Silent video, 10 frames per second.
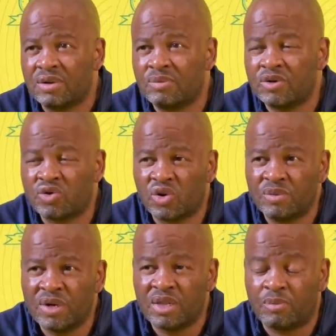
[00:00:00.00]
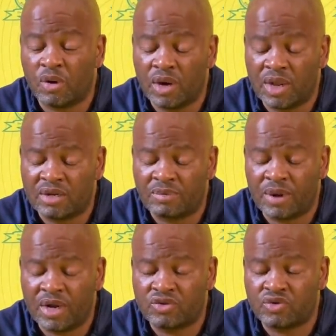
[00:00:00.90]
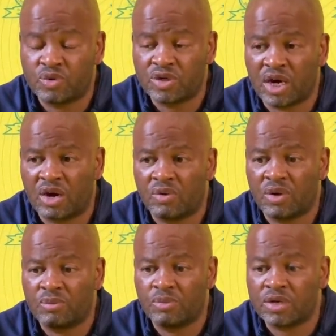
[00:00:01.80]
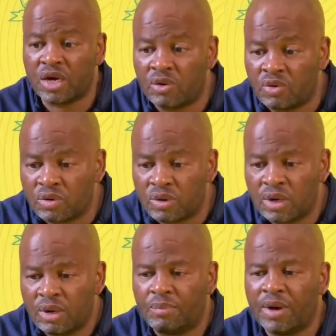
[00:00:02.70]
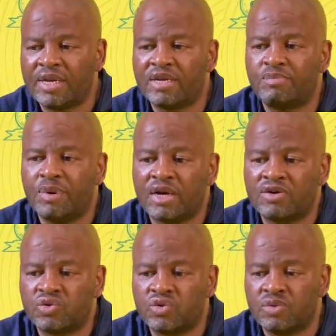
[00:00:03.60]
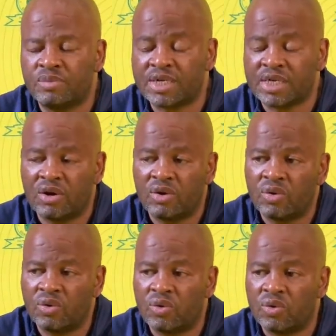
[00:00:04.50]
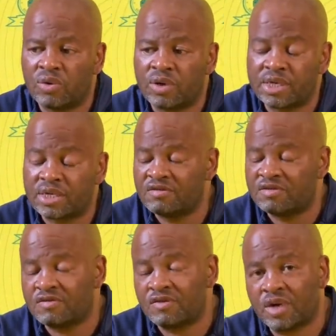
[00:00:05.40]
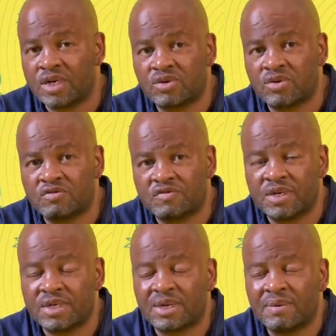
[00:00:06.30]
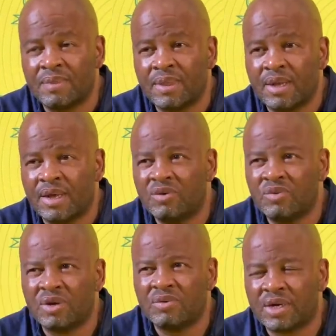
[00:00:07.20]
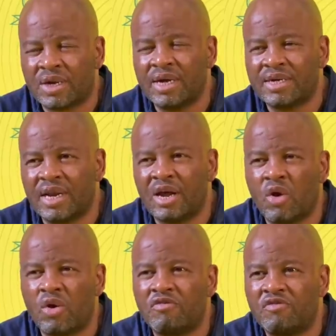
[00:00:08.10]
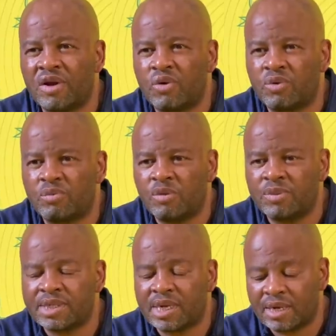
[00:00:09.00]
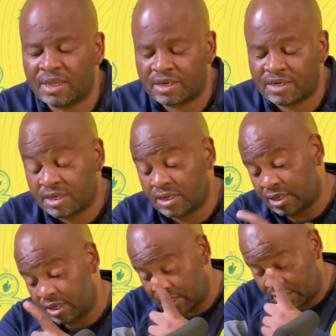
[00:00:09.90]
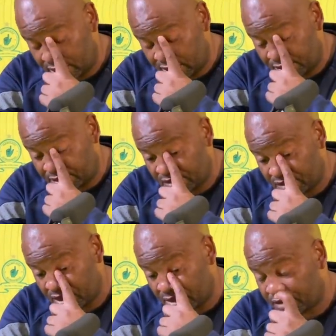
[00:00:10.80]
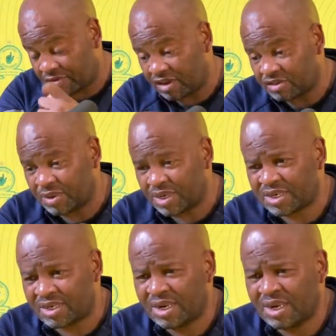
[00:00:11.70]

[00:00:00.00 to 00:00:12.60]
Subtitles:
Motobi, the ball that he played to Mudau, and Mudau played it back to Marcelo, who received it for Gaston to finish. And we created a lot of very good moments like that in the previous match.